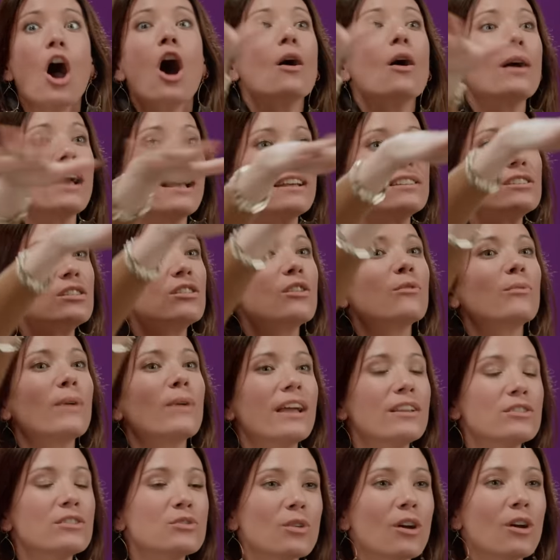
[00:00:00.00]
Okay, so the
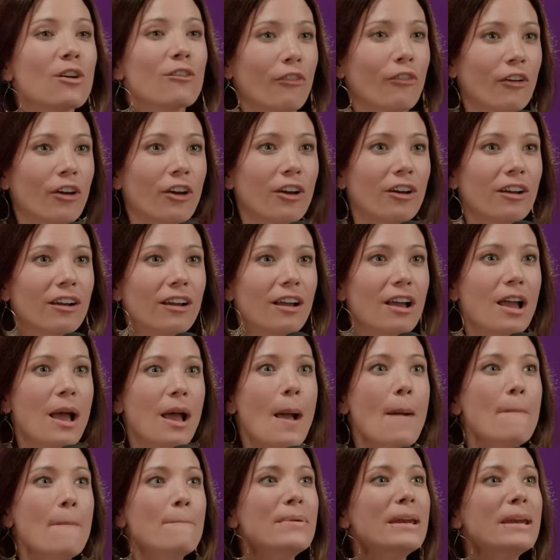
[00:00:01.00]
Range Rover,
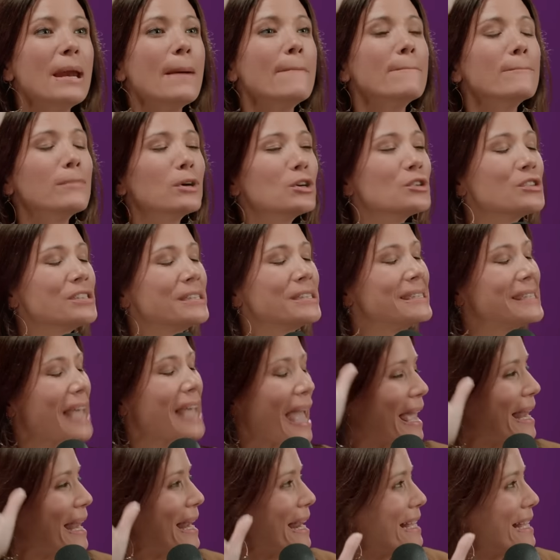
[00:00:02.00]
but a
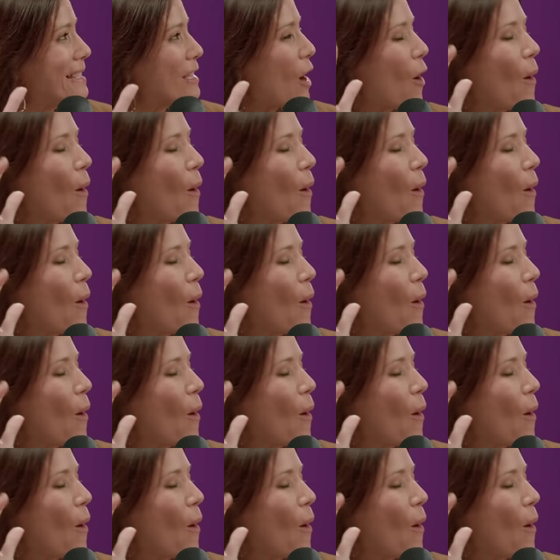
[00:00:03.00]
Mercedes.